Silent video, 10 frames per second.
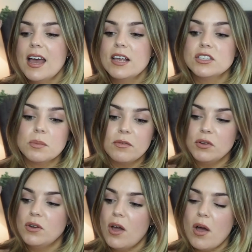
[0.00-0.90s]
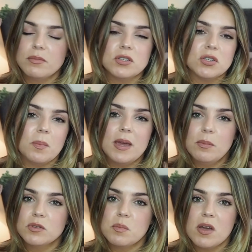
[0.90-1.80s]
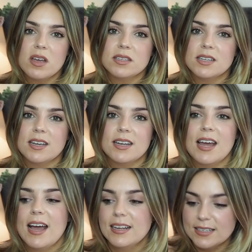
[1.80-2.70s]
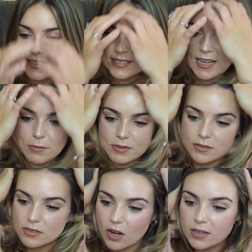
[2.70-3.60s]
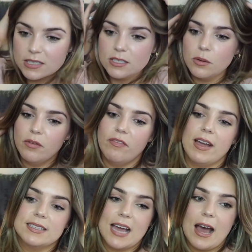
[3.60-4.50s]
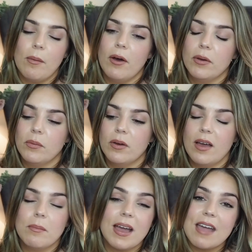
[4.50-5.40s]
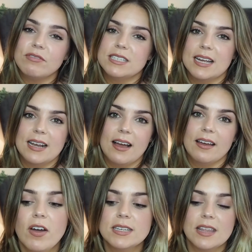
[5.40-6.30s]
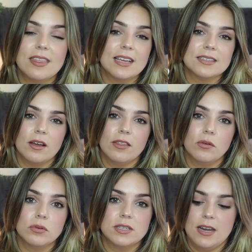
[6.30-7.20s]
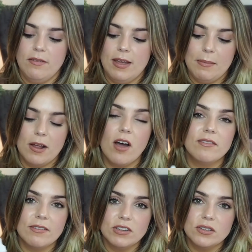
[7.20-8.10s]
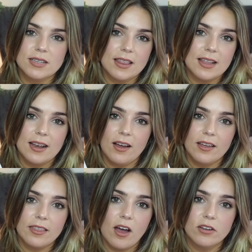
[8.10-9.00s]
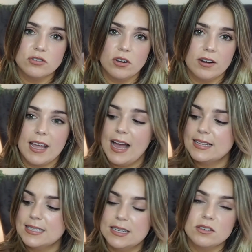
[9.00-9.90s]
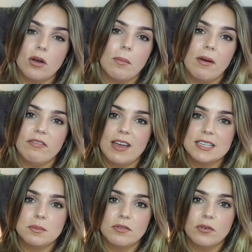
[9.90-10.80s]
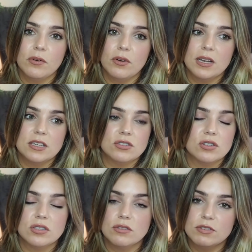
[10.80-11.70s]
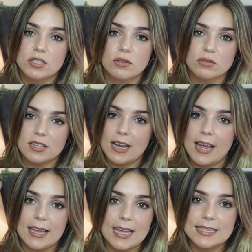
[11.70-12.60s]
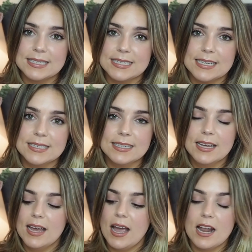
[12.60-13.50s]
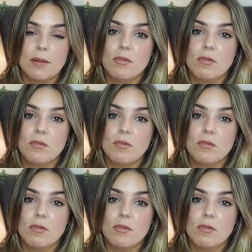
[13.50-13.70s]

some of you know, I'm such a people's person, and it was starting to affect how my everyday life, finding things like The Ordinary. I mean, I've never used anything like the hyaluronic acid on my face before, and it's just the results are like instant, and